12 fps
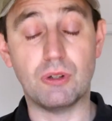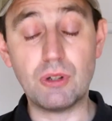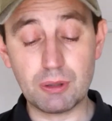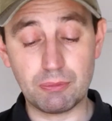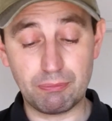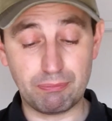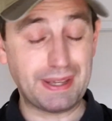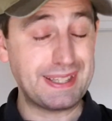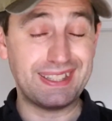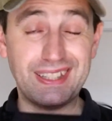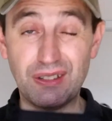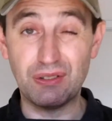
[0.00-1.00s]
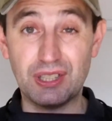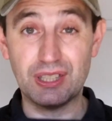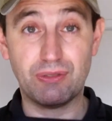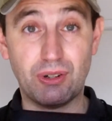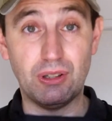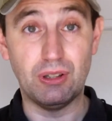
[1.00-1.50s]
You can basically use this
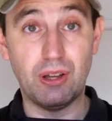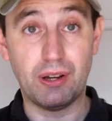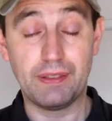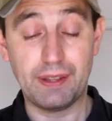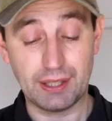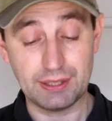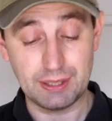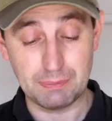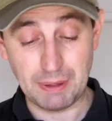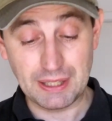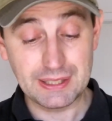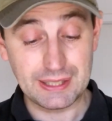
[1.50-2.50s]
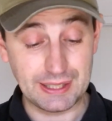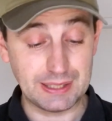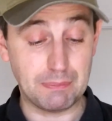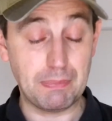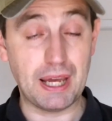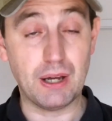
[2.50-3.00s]
for a lot of things. It basically is
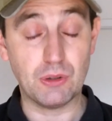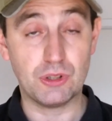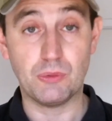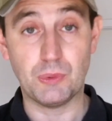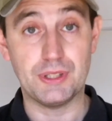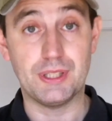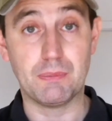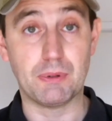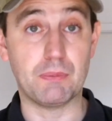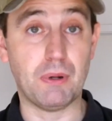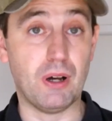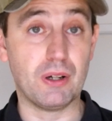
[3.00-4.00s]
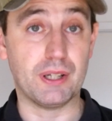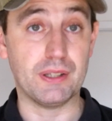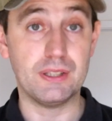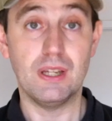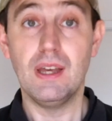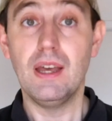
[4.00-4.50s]
a pouch with zippered
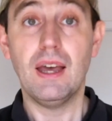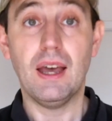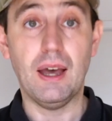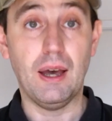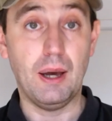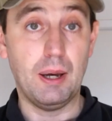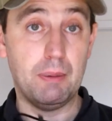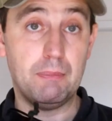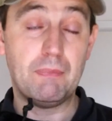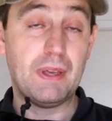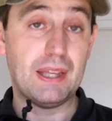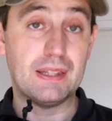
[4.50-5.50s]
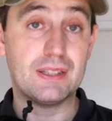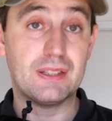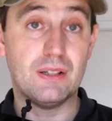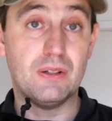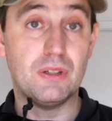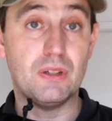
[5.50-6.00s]
pockets, and
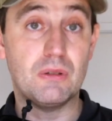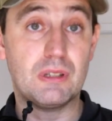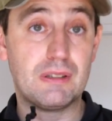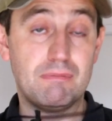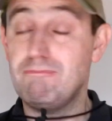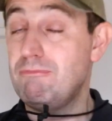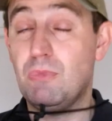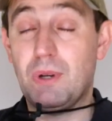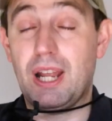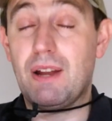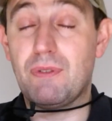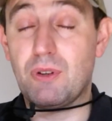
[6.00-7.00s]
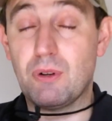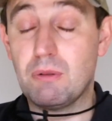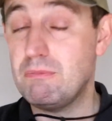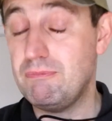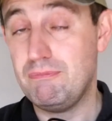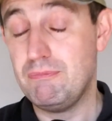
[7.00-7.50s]
so you, whatever your
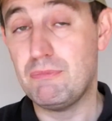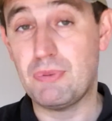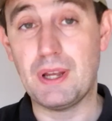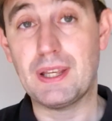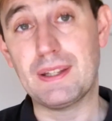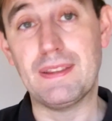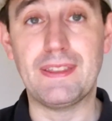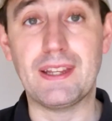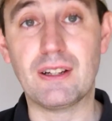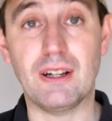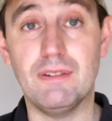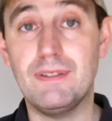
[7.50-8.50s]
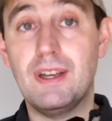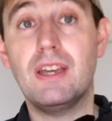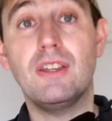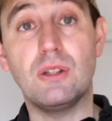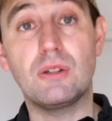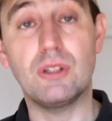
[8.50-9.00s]
brain can think of,
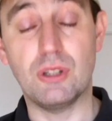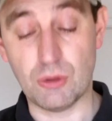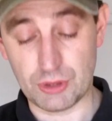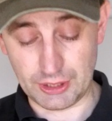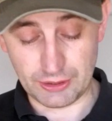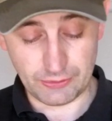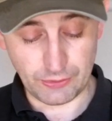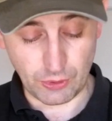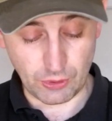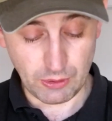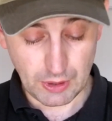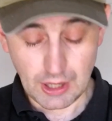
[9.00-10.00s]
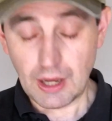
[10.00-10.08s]
you can use this for.